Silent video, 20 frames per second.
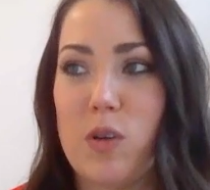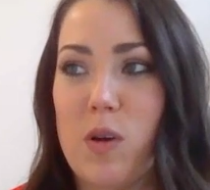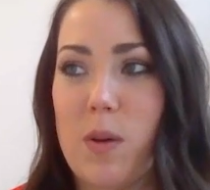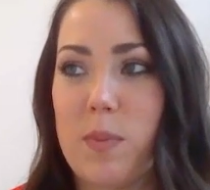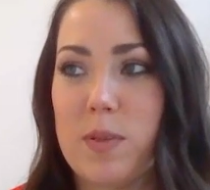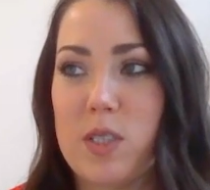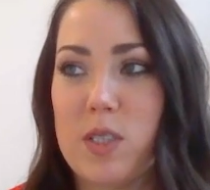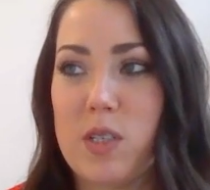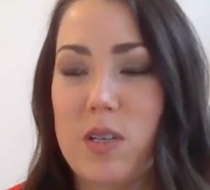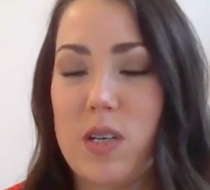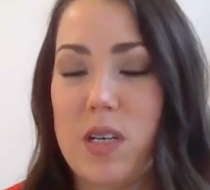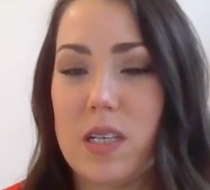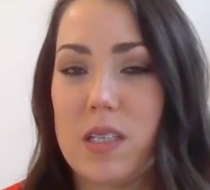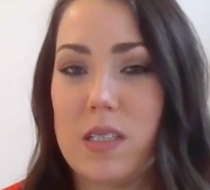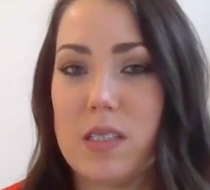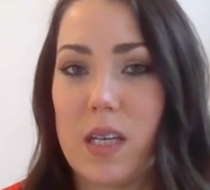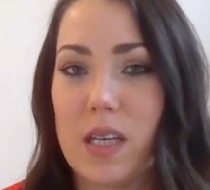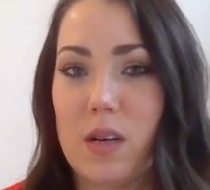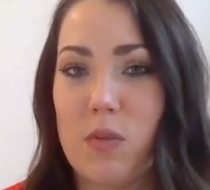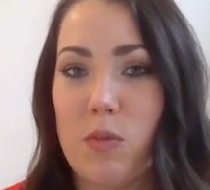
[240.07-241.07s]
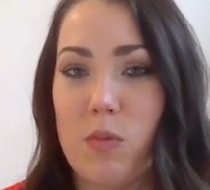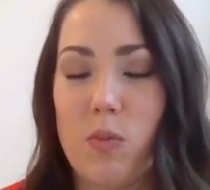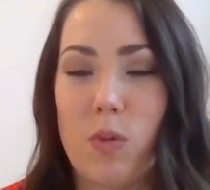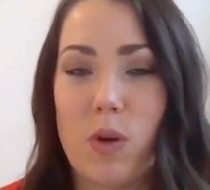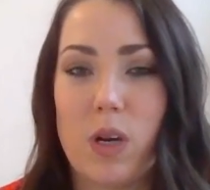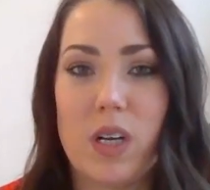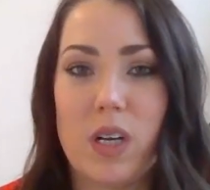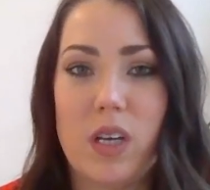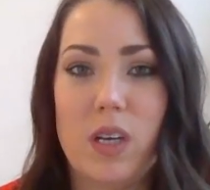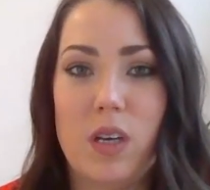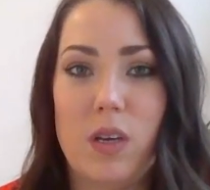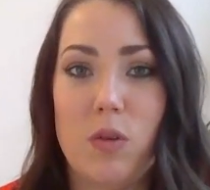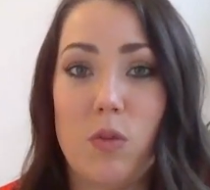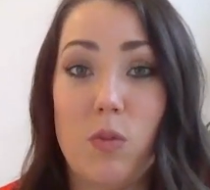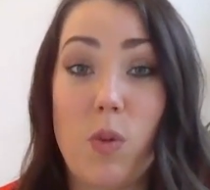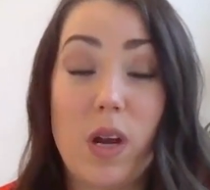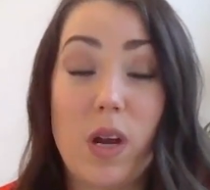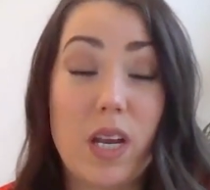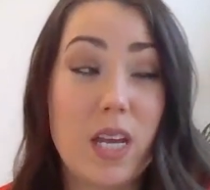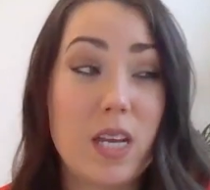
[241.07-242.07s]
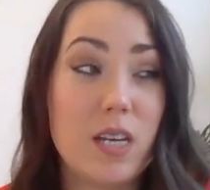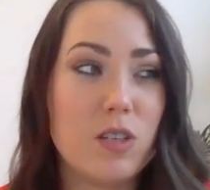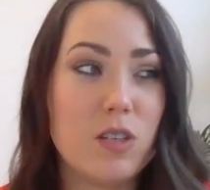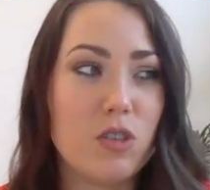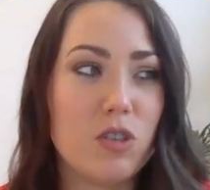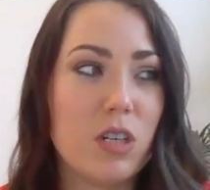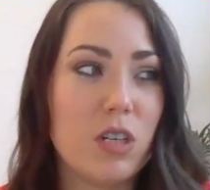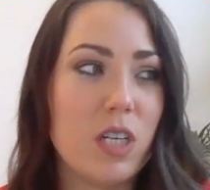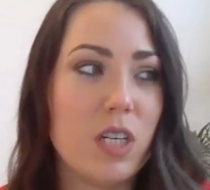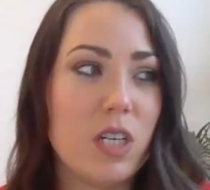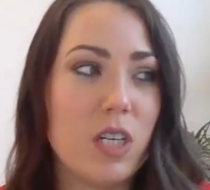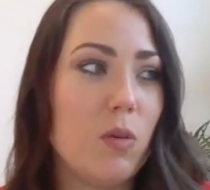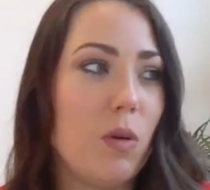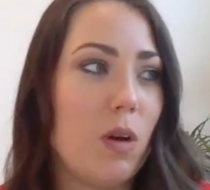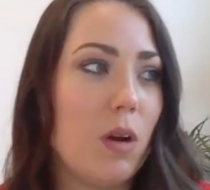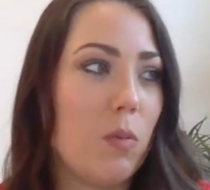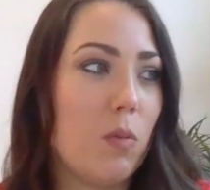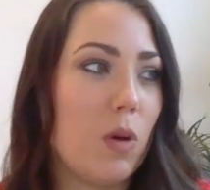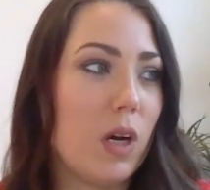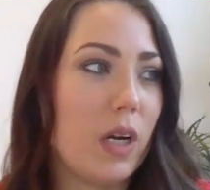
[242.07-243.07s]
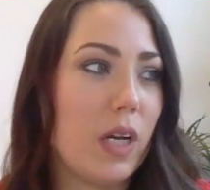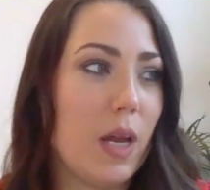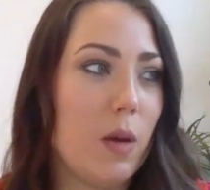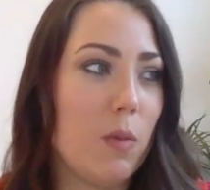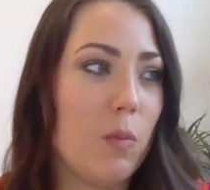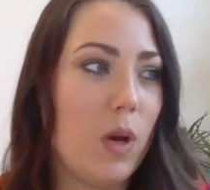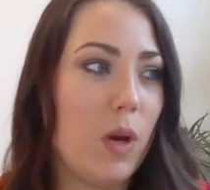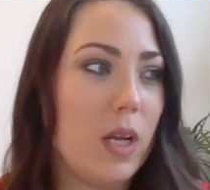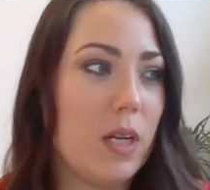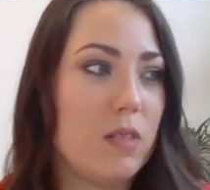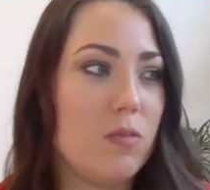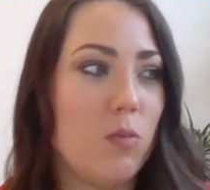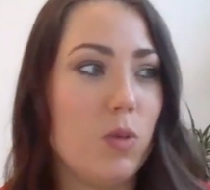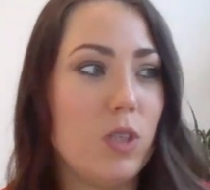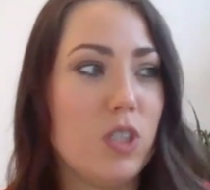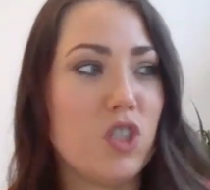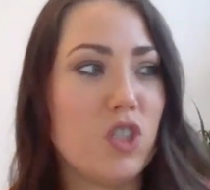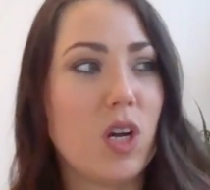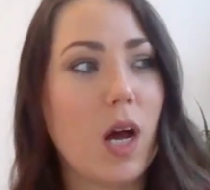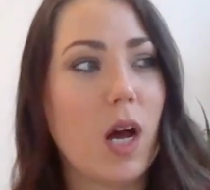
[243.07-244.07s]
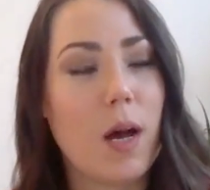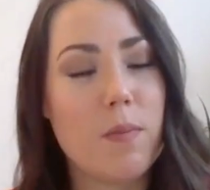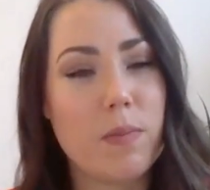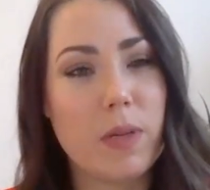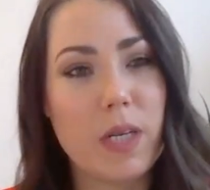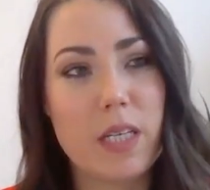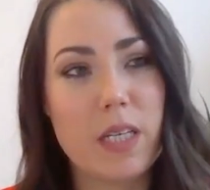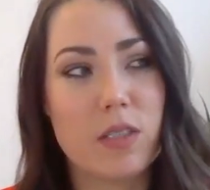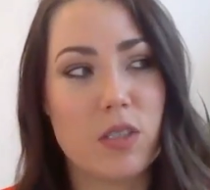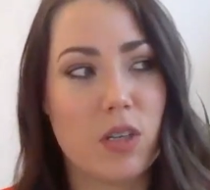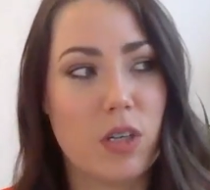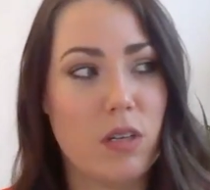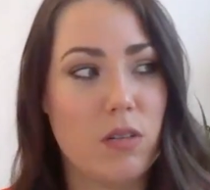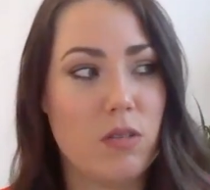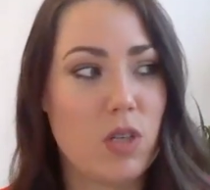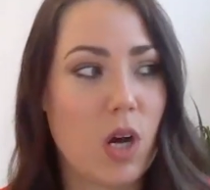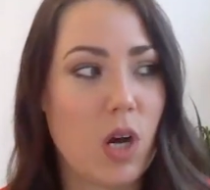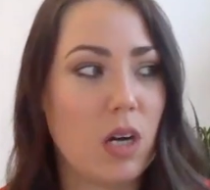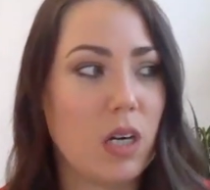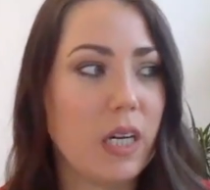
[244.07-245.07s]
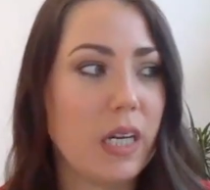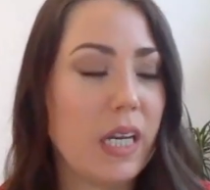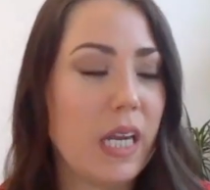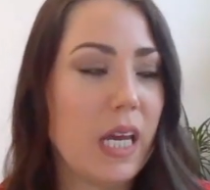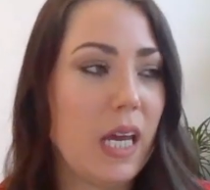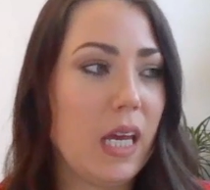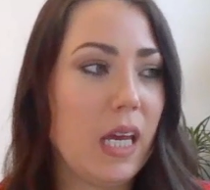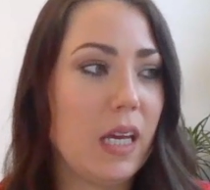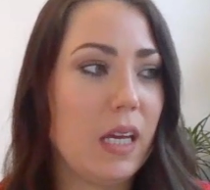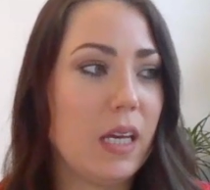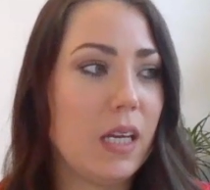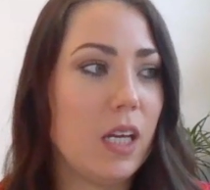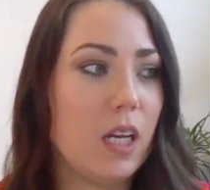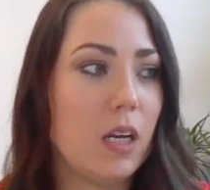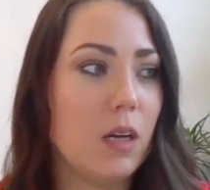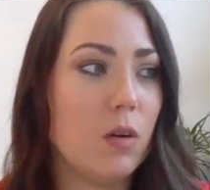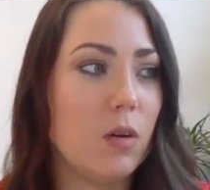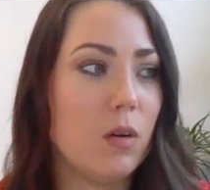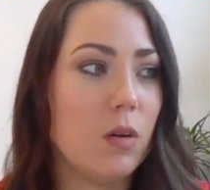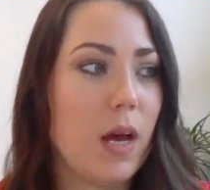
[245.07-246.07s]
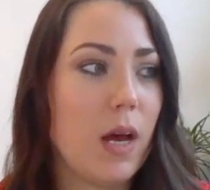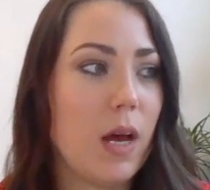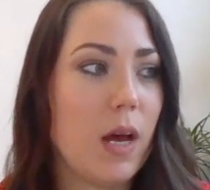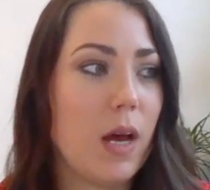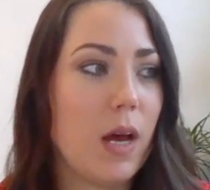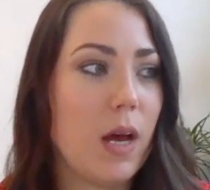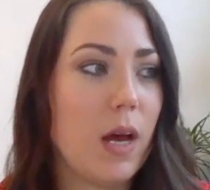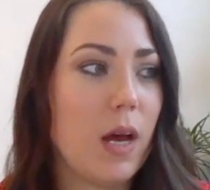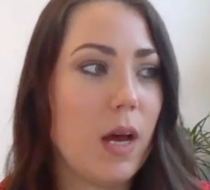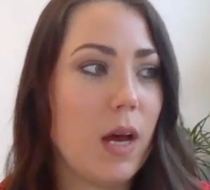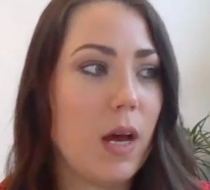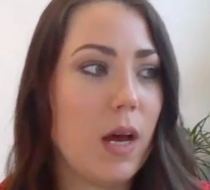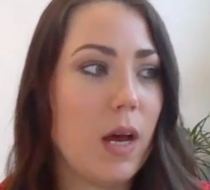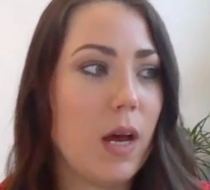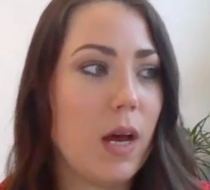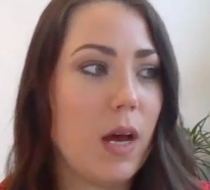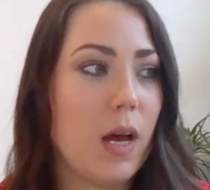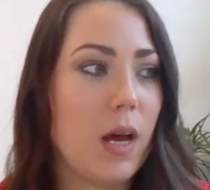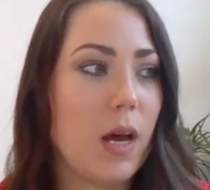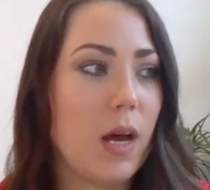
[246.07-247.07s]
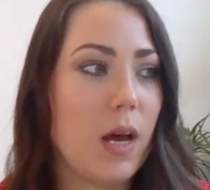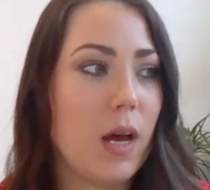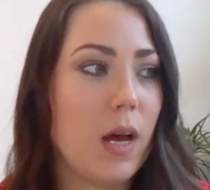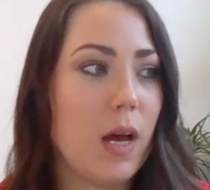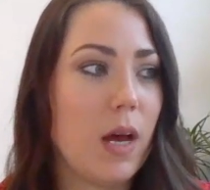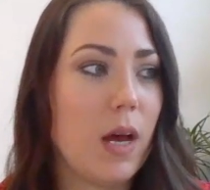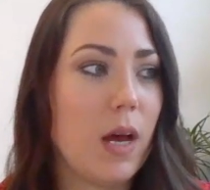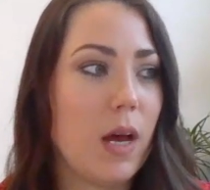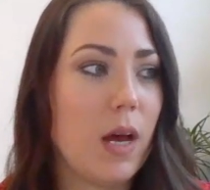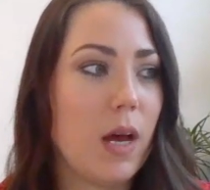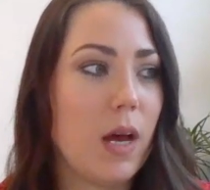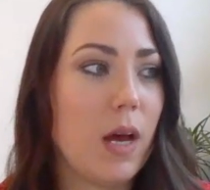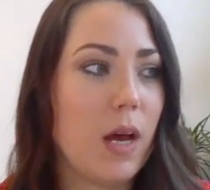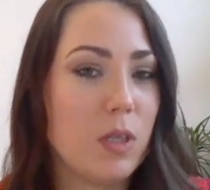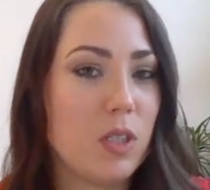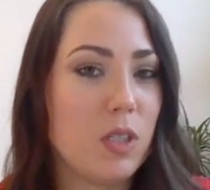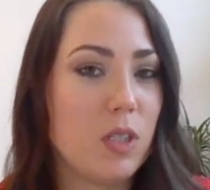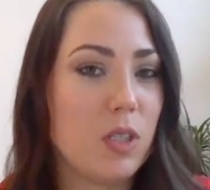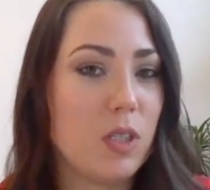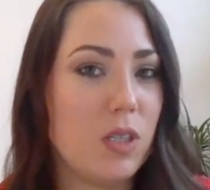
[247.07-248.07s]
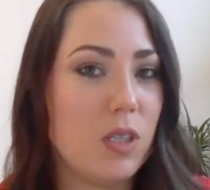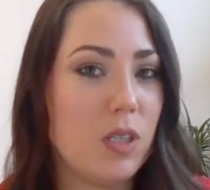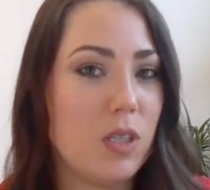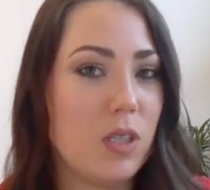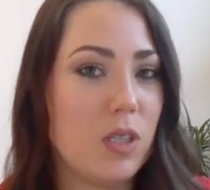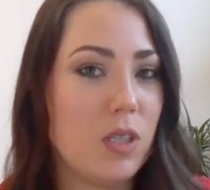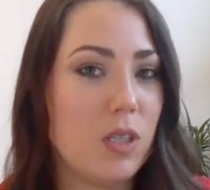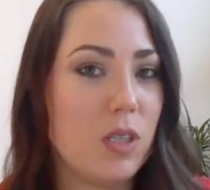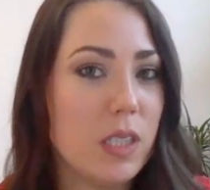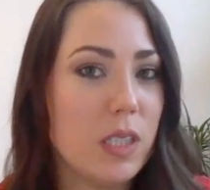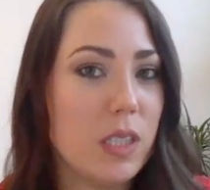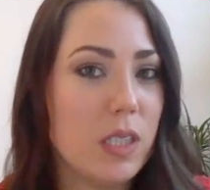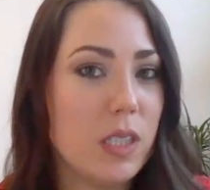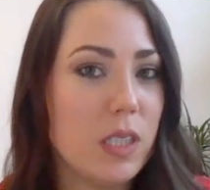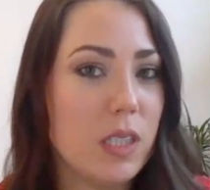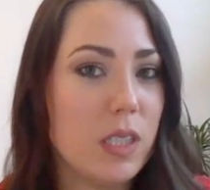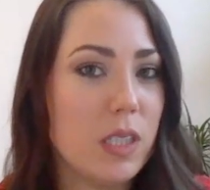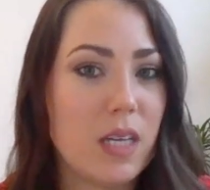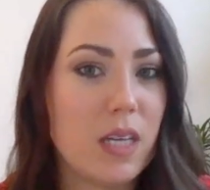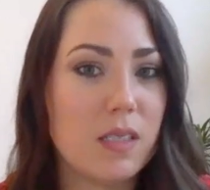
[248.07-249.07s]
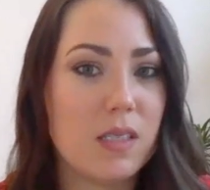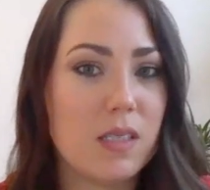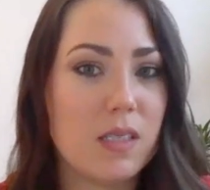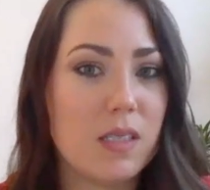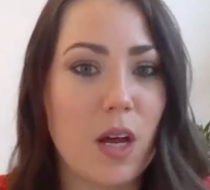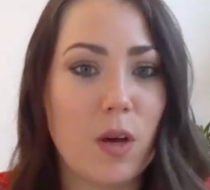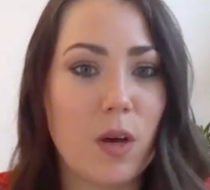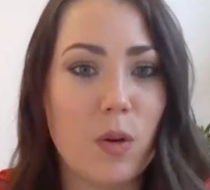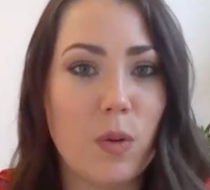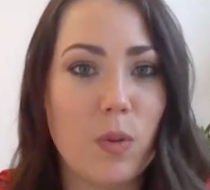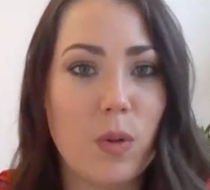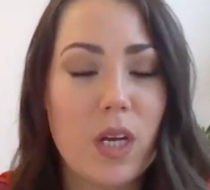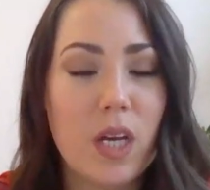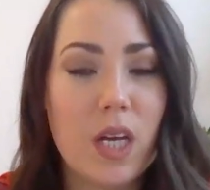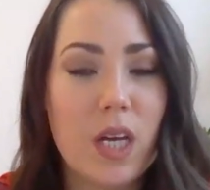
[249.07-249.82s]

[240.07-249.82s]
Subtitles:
opportunities, like, what industry do you want to work in? Which companies are you targeting? I was very established in the military space. So,